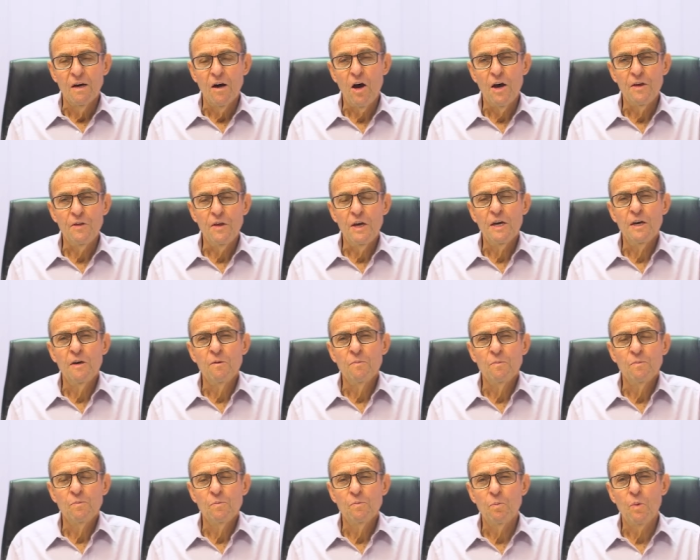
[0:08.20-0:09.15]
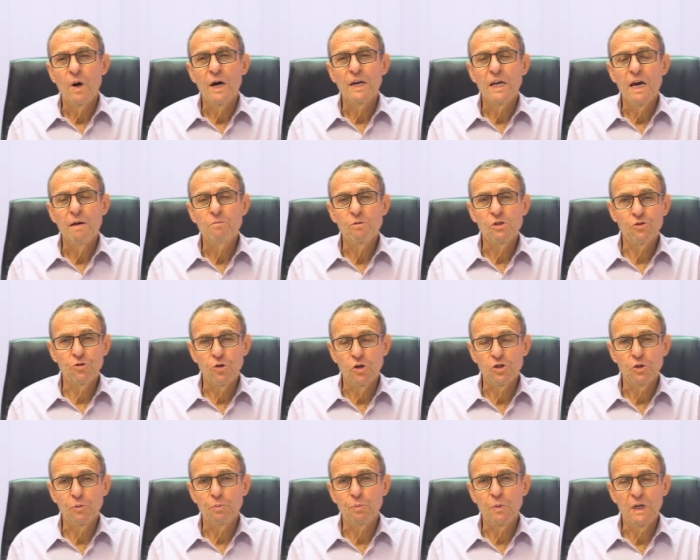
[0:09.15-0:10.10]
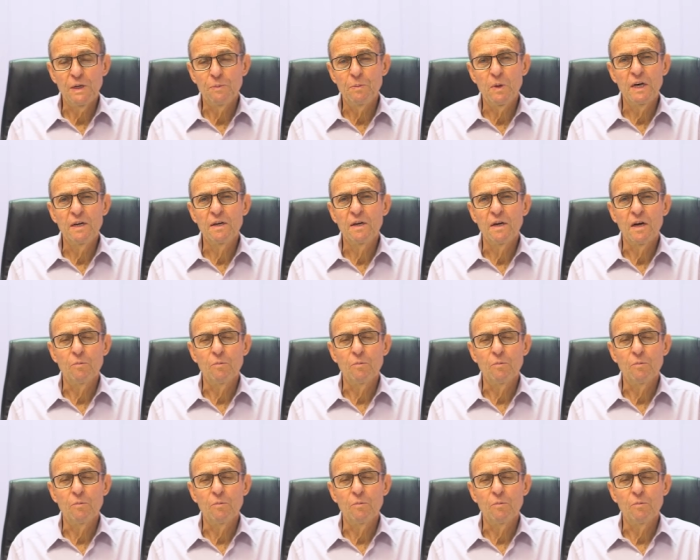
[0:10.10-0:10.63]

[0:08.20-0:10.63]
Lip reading: Hi there, my name is Pillemer.